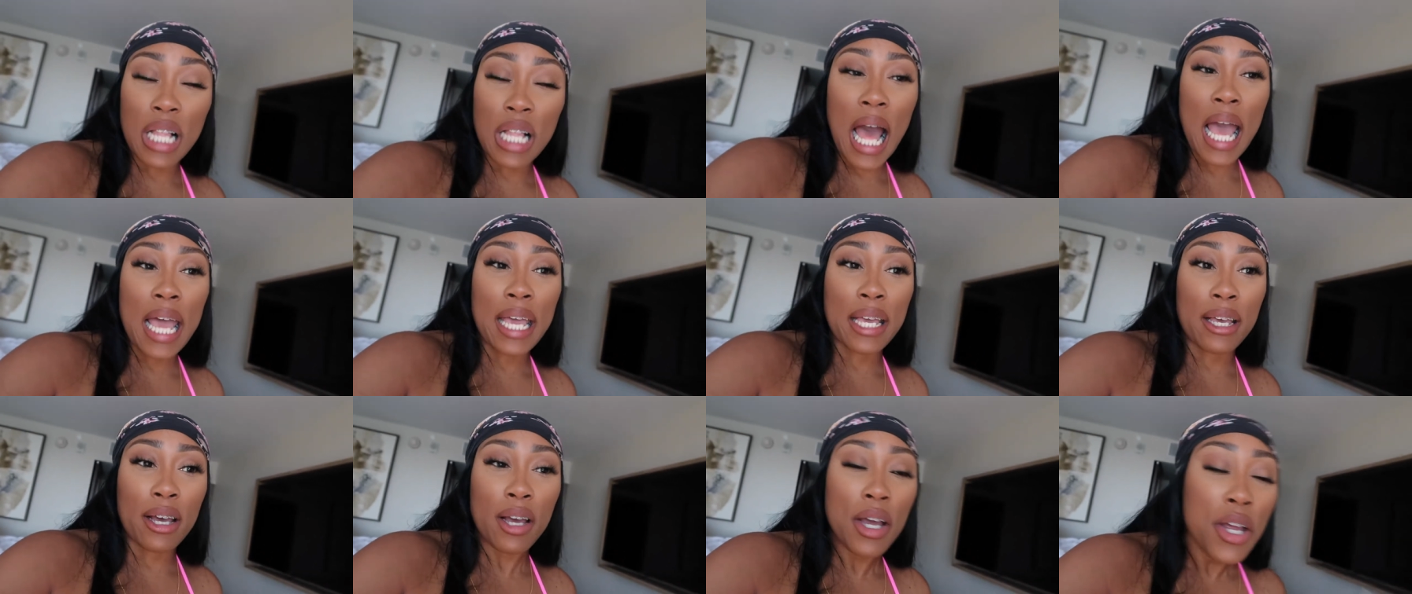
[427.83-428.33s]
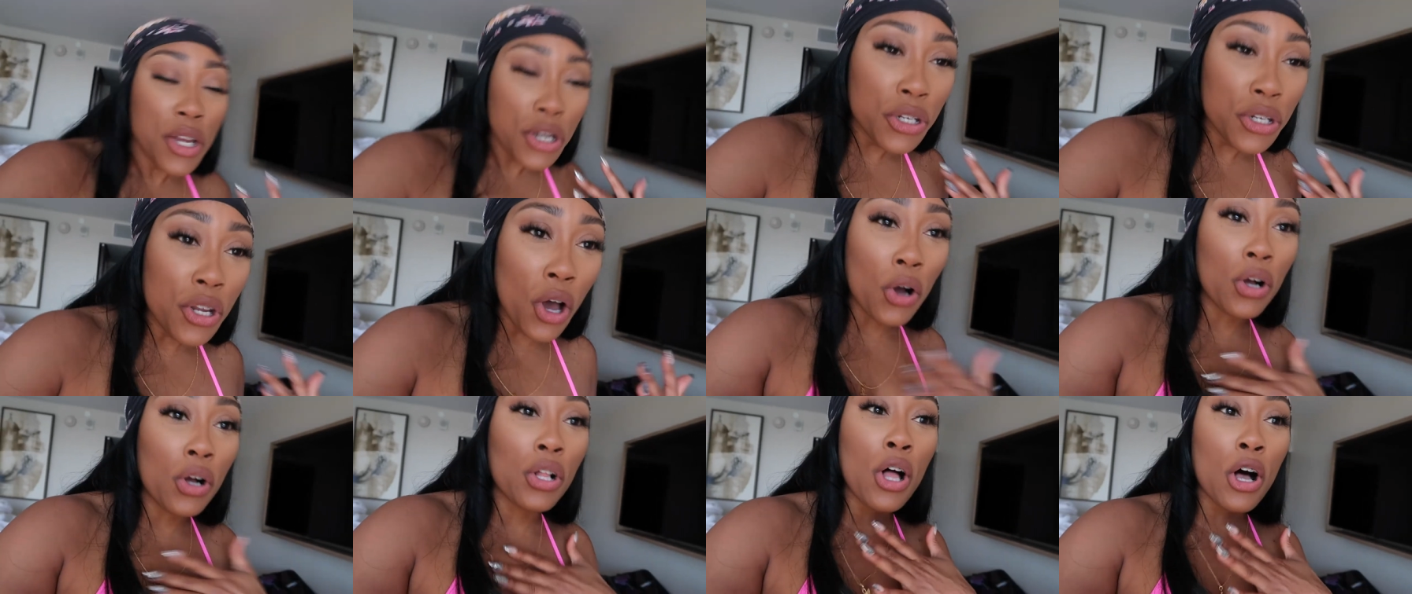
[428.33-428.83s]
like, you
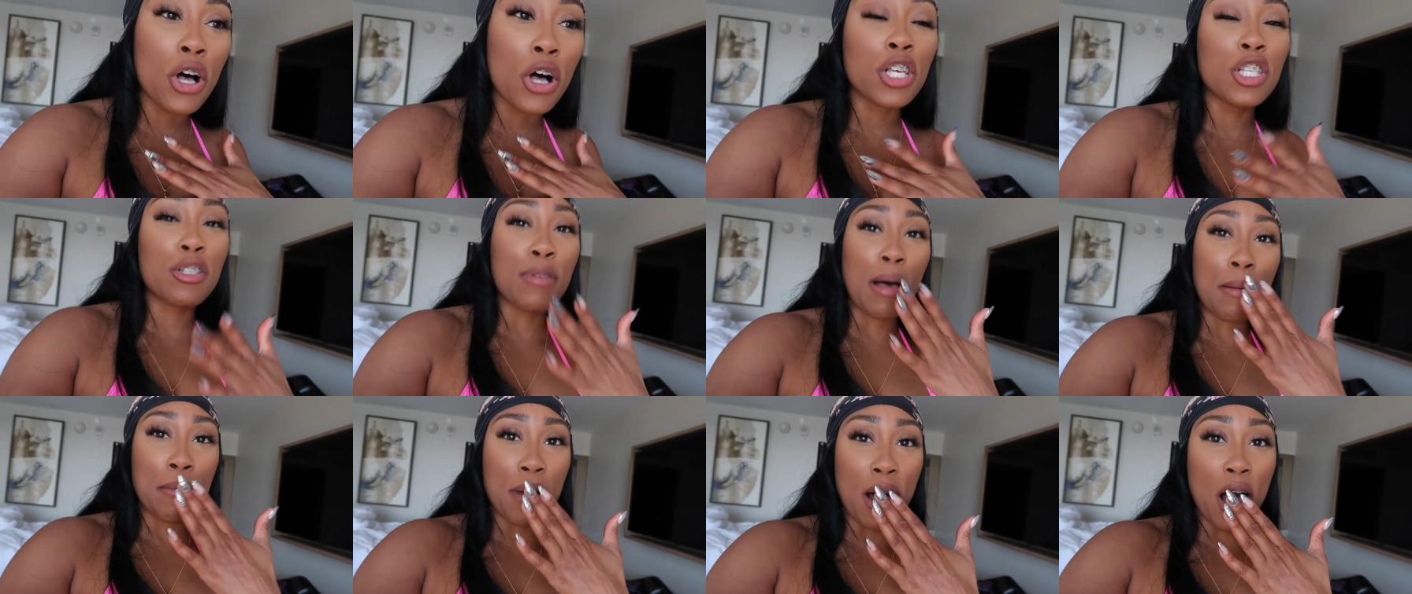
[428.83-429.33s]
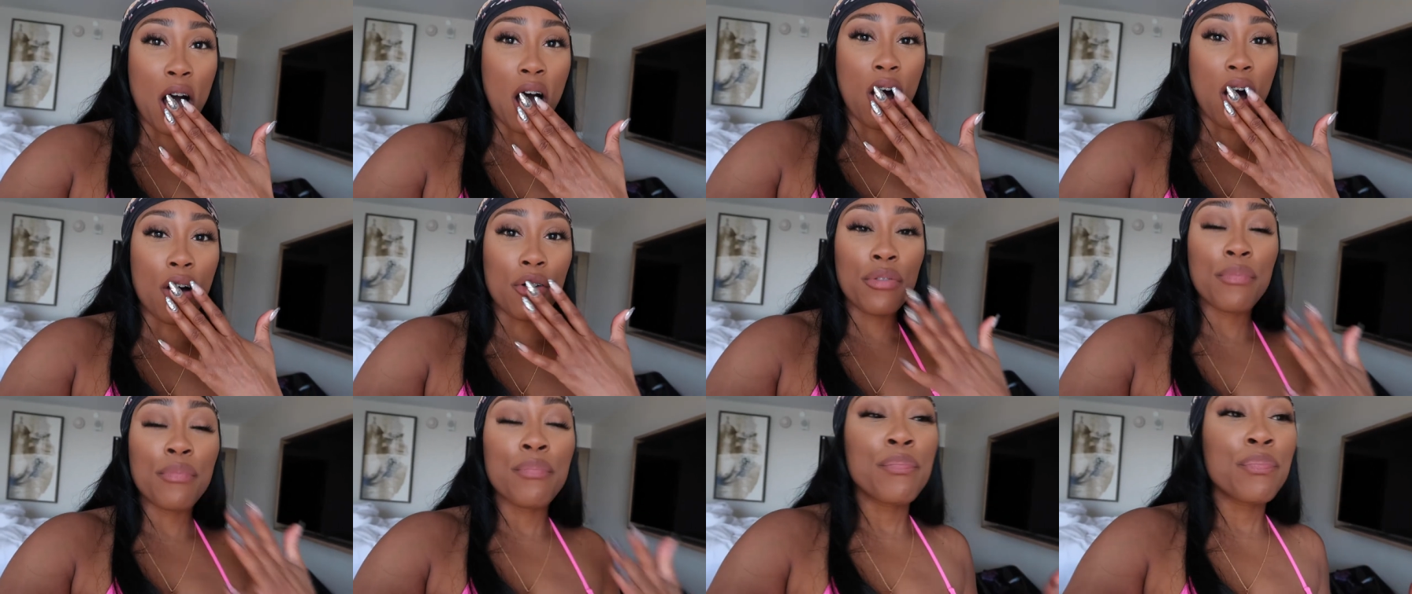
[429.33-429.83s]
know, close my
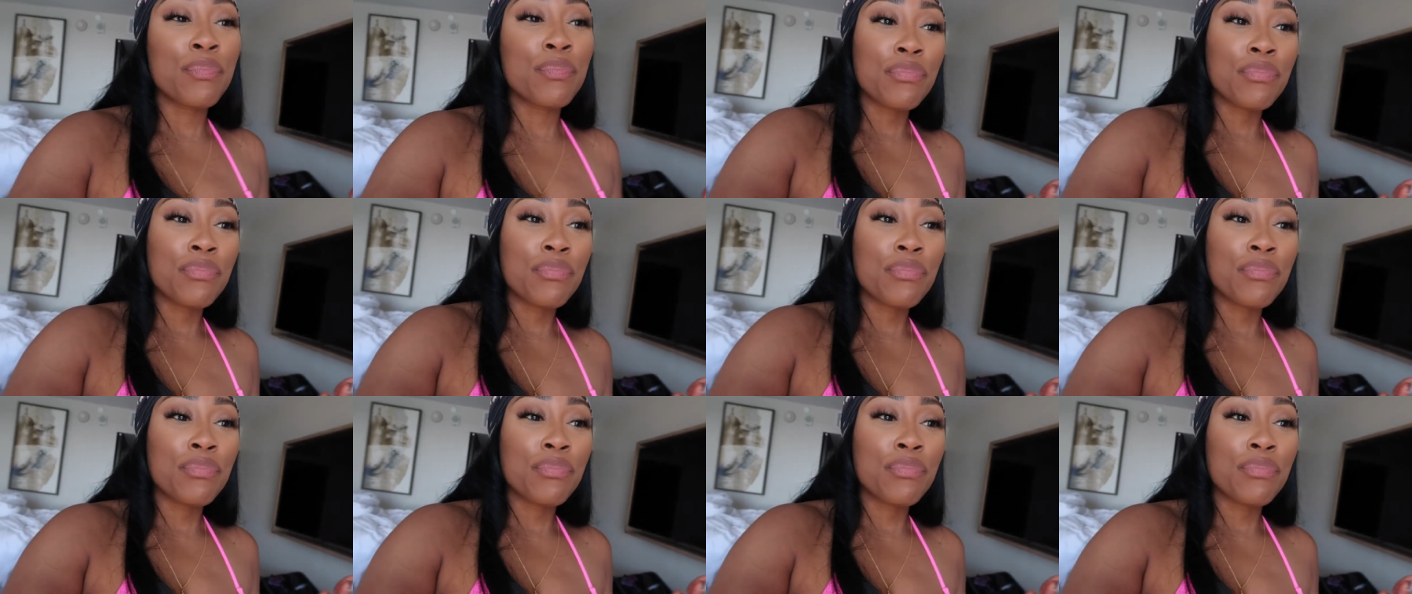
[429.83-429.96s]
mouth.